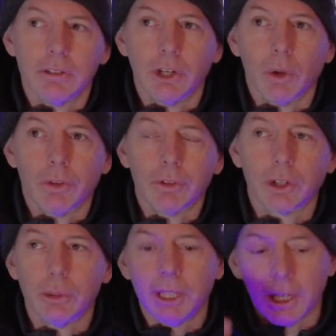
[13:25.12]
you know, there's
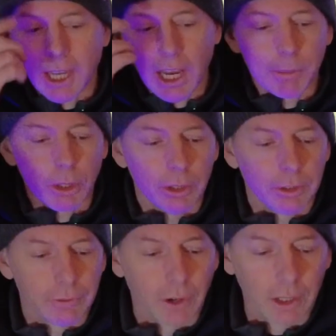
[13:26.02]
going to be a camera on
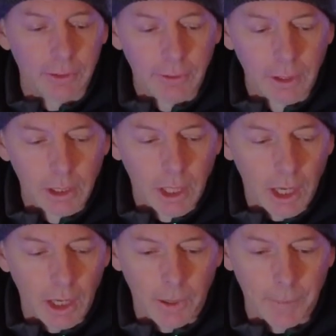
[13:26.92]
the front,
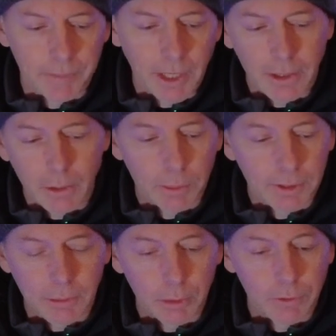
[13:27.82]
um, and there will
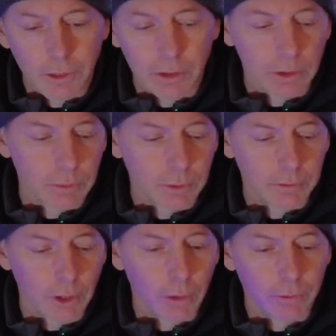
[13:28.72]
be some new features
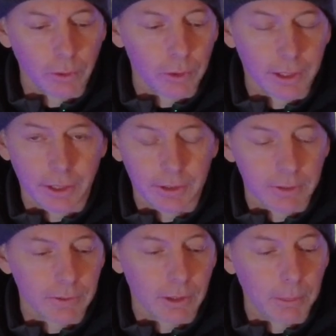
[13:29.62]
with 04 that are
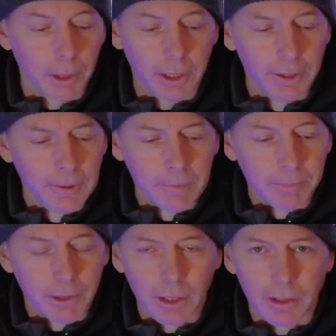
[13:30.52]
different. But
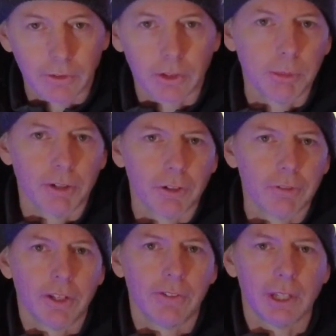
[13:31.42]
there's going to be a
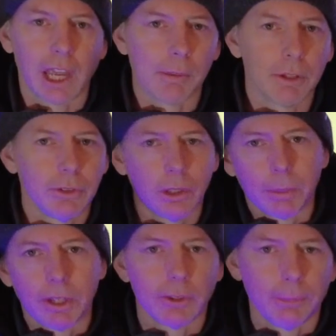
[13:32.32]
front-facing camera, so you can
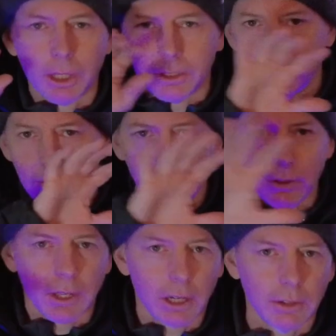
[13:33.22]
press a button and see
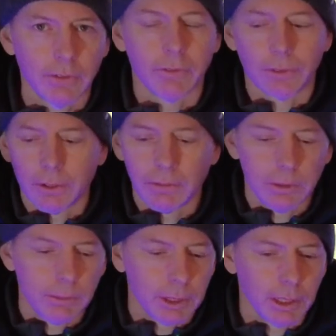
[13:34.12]
the Karens in front of
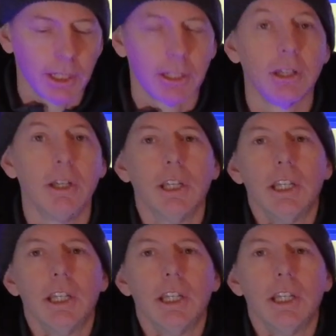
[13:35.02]
you. But like